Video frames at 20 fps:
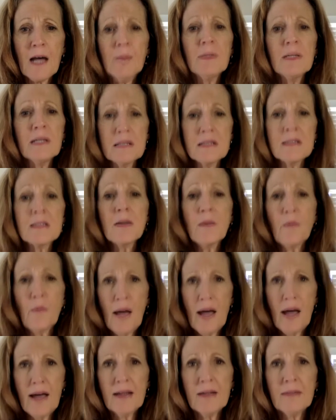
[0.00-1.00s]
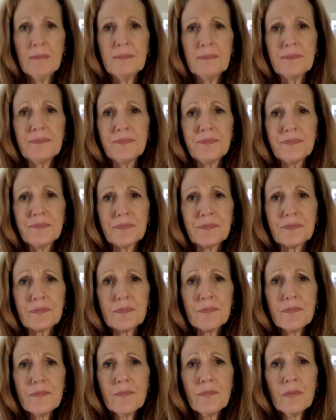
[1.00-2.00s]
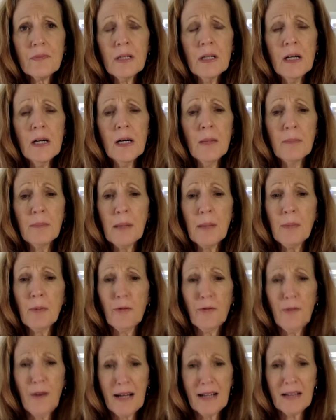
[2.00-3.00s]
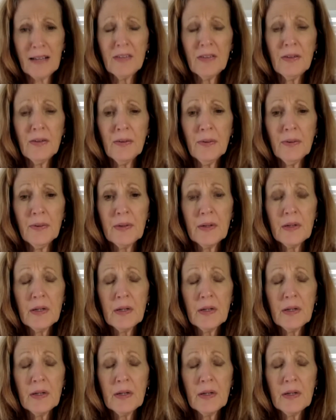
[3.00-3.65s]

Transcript: is the way people find you.